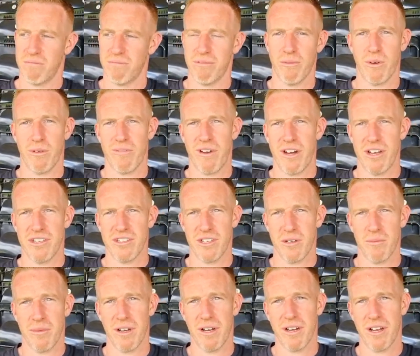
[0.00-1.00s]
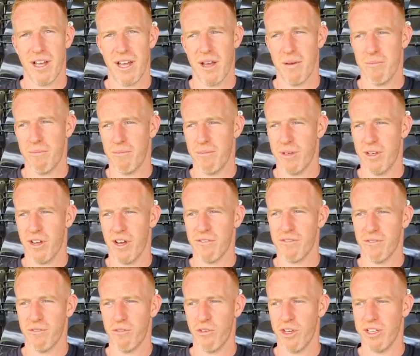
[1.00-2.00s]
were very similar. Um, we'd
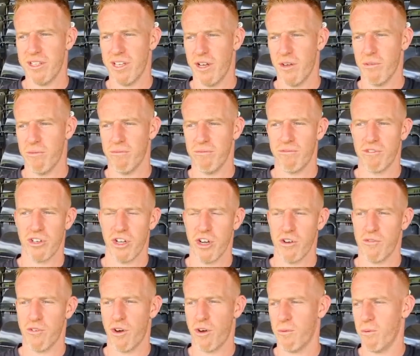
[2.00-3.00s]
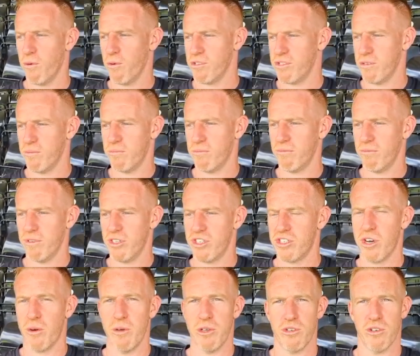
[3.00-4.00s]
often write down three or four words and we'd
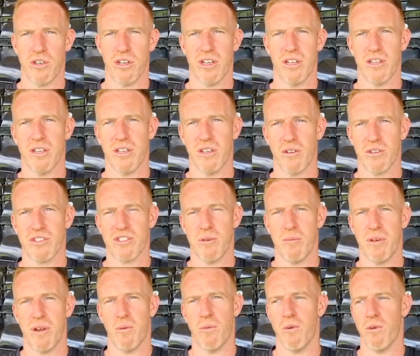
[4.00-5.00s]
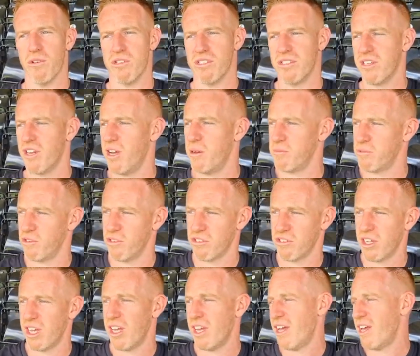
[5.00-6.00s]
show each other and there are similar words in terms of just
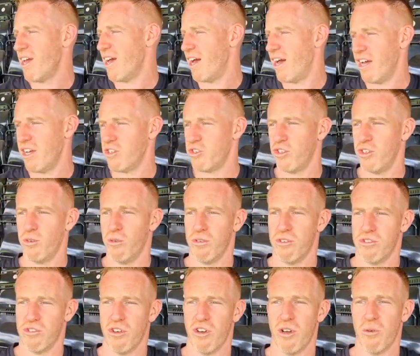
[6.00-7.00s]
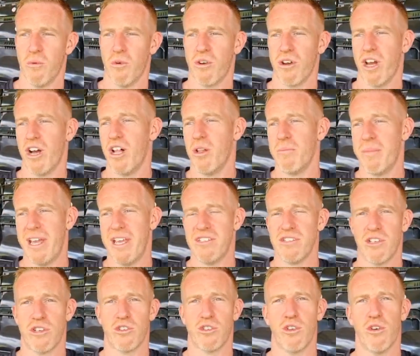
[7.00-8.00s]
attitude, desire, work, all
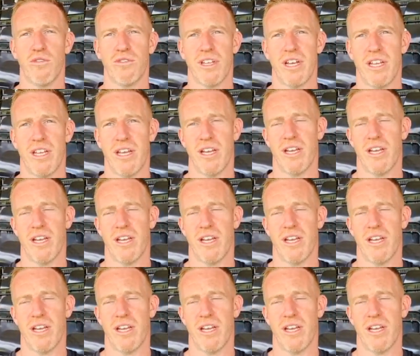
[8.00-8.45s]
basic stuff that you